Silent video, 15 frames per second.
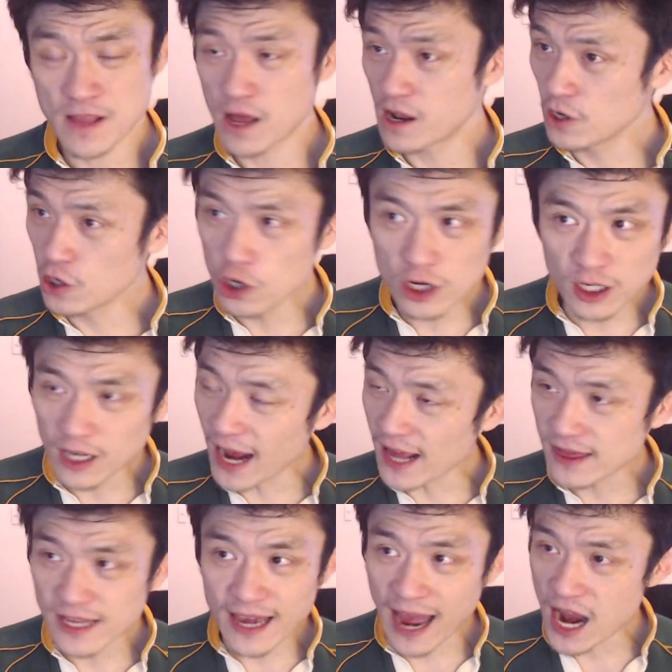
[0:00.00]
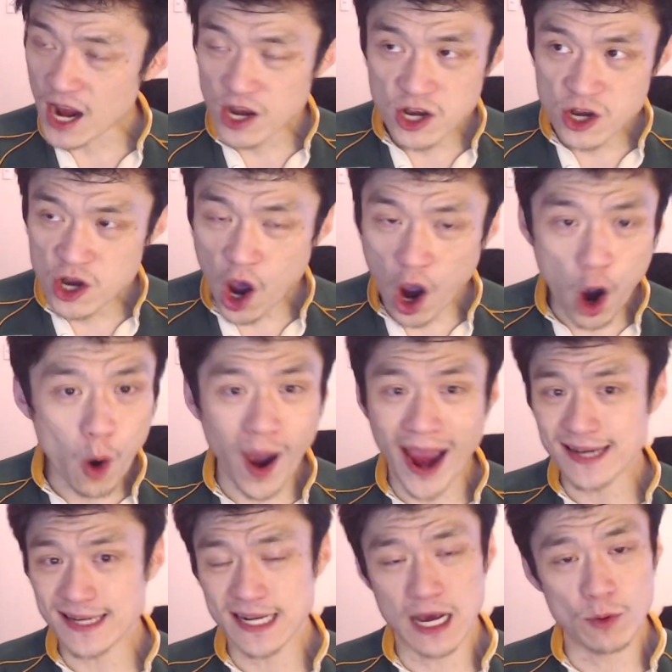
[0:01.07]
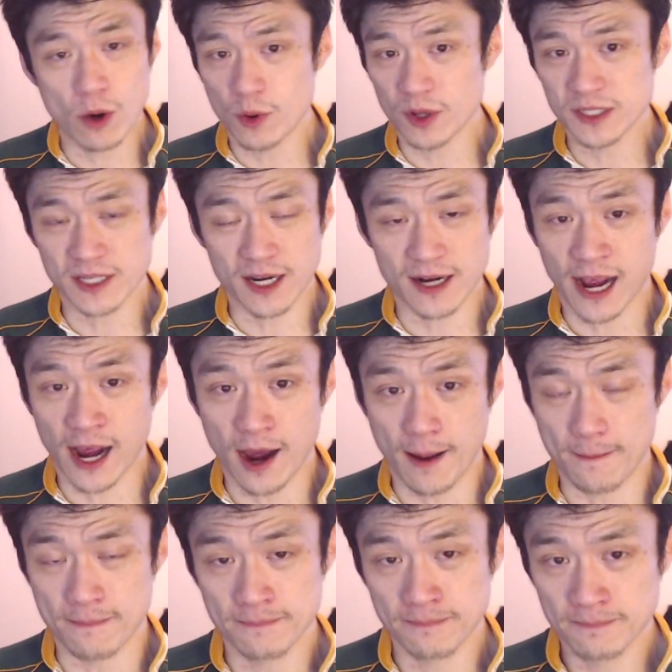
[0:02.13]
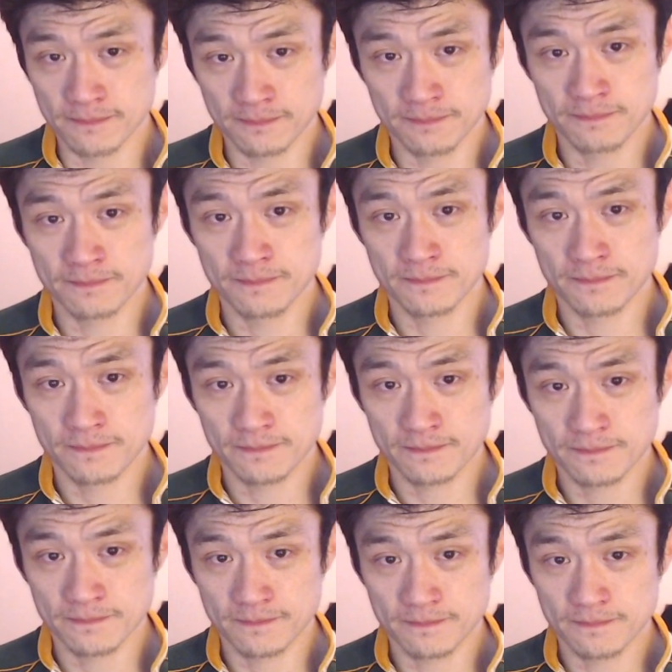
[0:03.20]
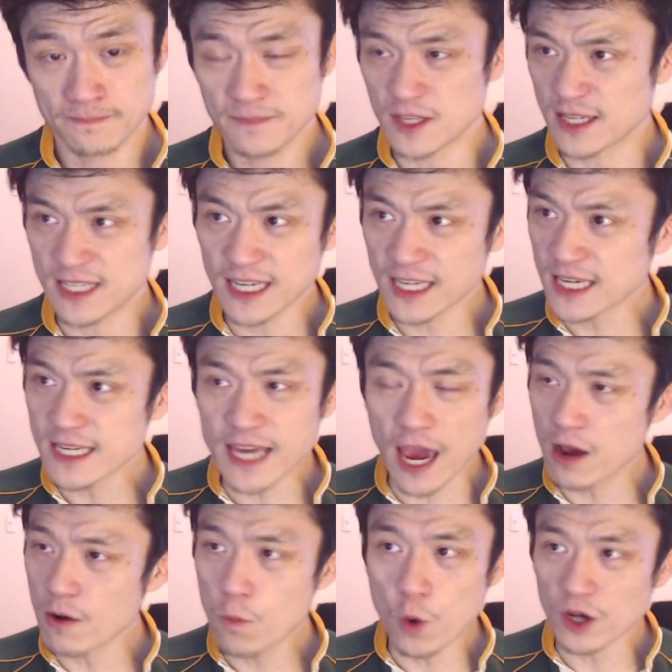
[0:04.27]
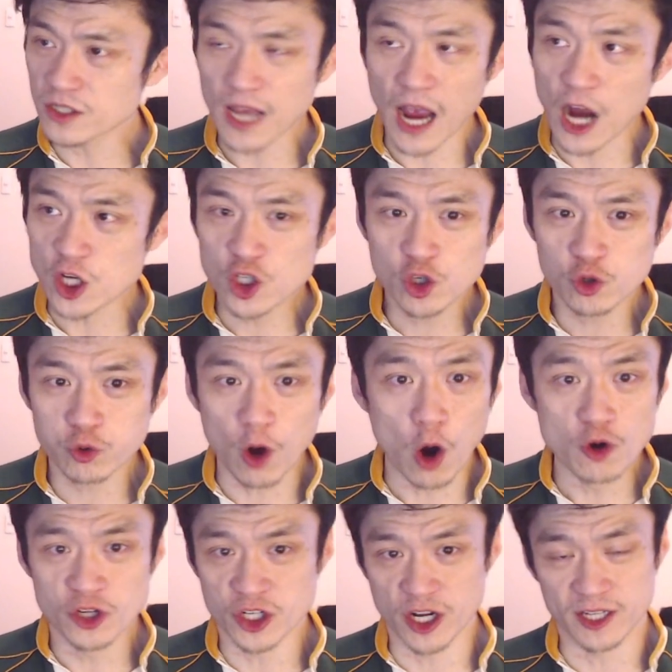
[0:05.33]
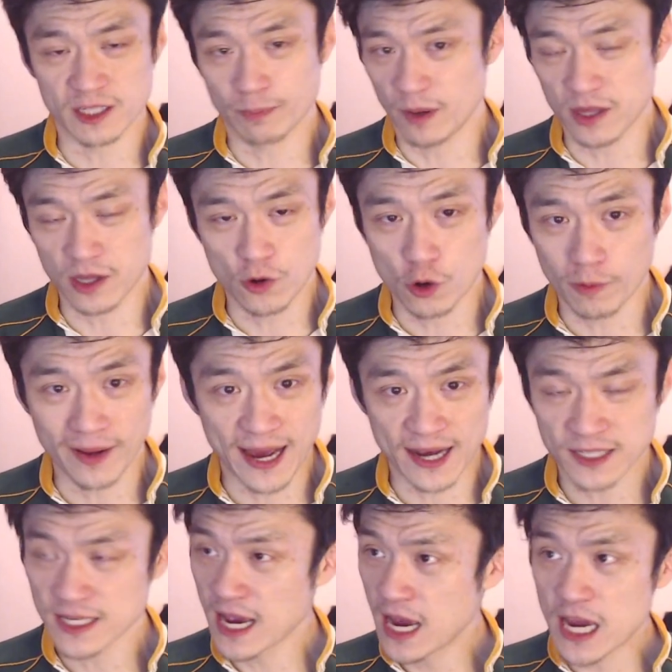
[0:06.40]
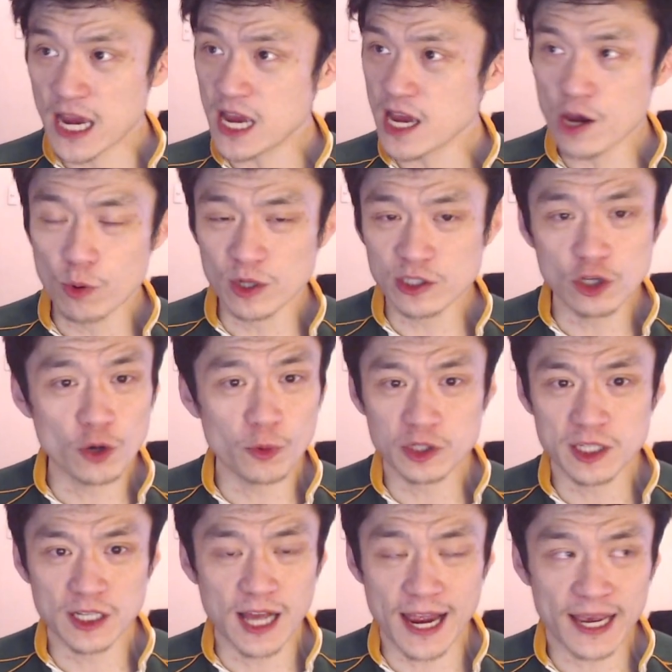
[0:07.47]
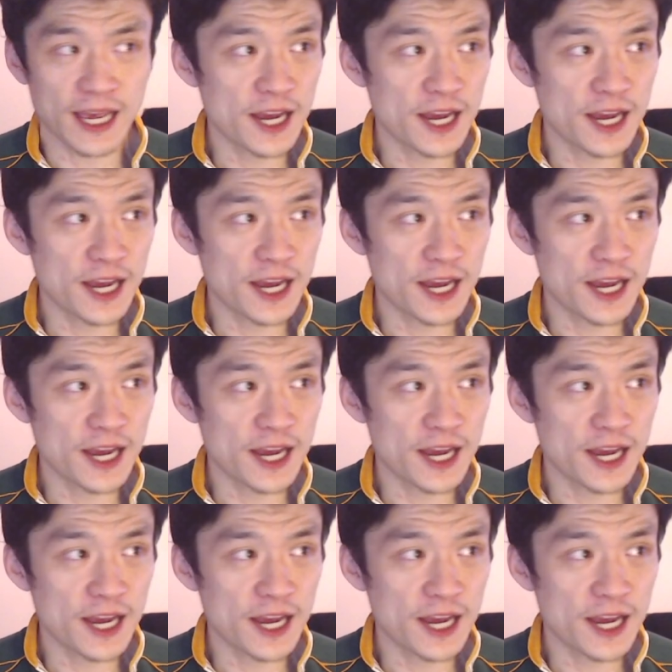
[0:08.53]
Looked like they had no idea what was going to come. The kicking game was atrocious by the All Blacks. It was almost like